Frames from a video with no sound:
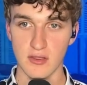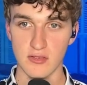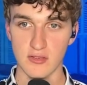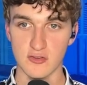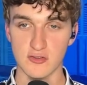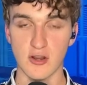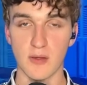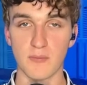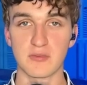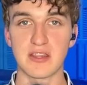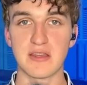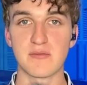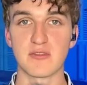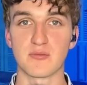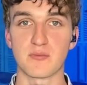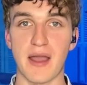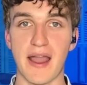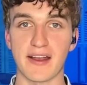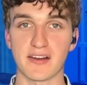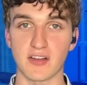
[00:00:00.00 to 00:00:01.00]
the Trump team
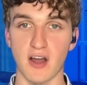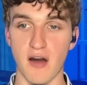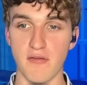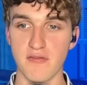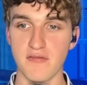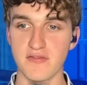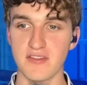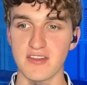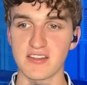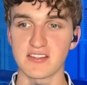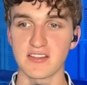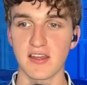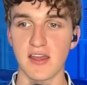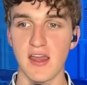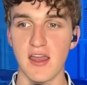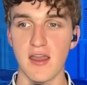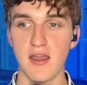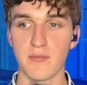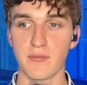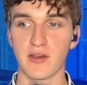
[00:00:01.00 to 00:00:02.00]
has backed off of this
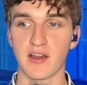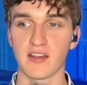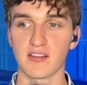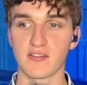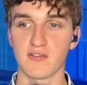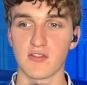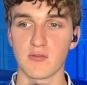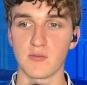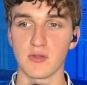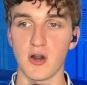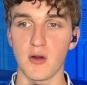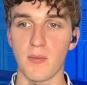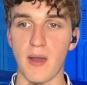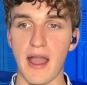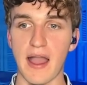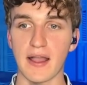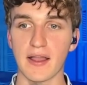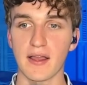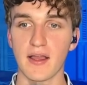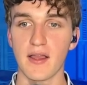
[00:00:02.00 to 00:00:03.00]
because of the
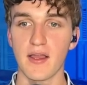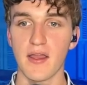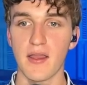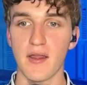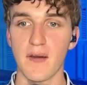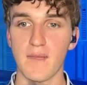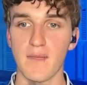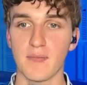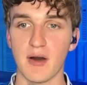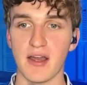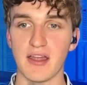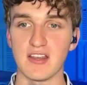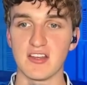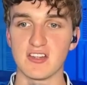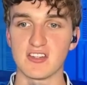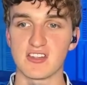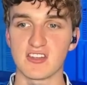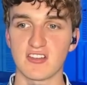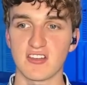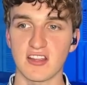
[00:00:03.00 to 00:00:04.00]
blowback.
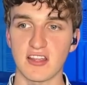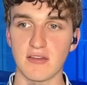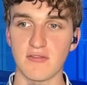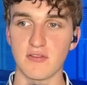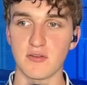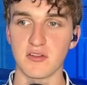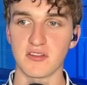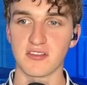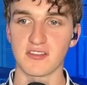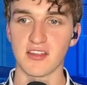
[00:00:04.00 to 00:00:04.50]
But just to give you a